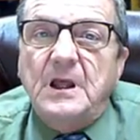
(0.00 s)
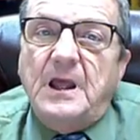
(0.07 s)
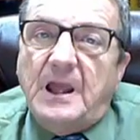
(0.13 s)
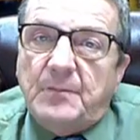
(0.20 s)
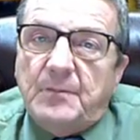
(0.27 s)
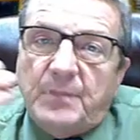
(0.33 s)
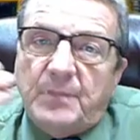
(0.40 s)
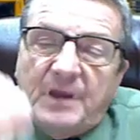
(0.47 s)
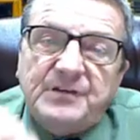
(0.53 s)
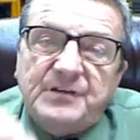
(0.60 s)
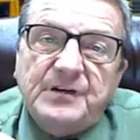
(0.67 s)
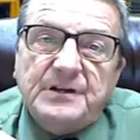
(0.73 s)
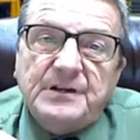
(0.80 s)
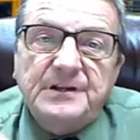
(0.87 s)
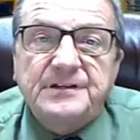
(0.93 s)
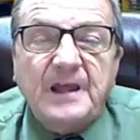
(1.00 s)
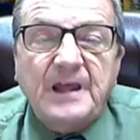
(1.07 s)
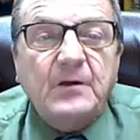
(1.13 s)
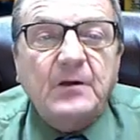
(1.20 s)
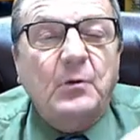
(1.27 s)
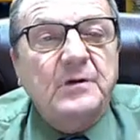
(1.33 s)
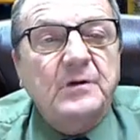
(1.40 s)
and basically it's not
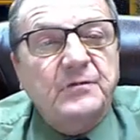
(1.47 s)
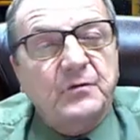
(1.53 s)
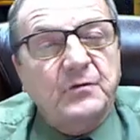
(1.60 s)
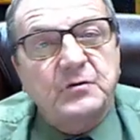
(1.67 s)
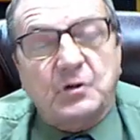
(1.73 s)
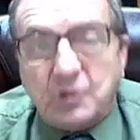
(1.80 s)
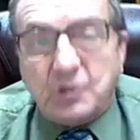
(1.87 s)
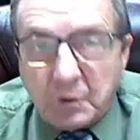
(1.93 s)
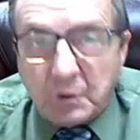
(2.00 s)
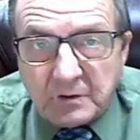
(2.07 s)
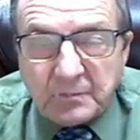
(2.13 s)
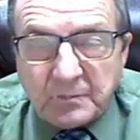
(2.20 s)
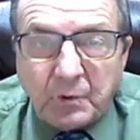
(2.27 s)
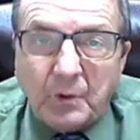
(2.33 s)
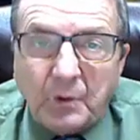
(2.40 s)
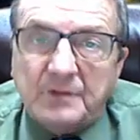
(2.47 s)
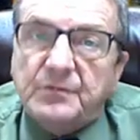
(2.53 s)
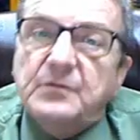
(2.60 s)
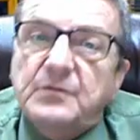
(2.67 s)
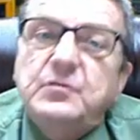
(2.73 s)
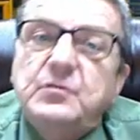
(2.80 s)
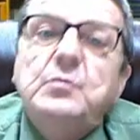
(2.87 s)
only for your current employees, for
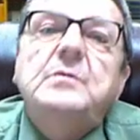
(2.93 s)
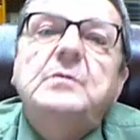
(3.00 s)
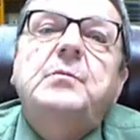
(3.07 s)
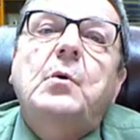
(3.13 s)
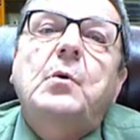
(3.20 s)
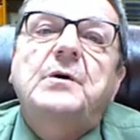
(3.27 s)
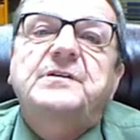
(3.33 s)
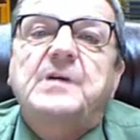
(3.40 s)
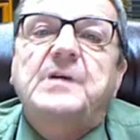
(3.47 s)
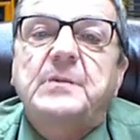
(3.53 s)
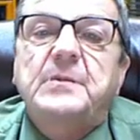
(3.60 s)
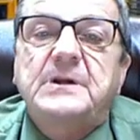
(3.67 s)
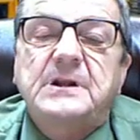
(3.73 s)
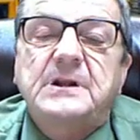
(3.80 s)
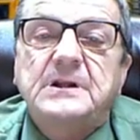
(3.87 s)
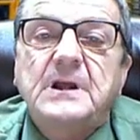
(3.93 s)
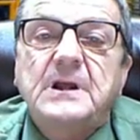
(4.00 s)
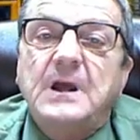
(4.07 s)
new employees coming in.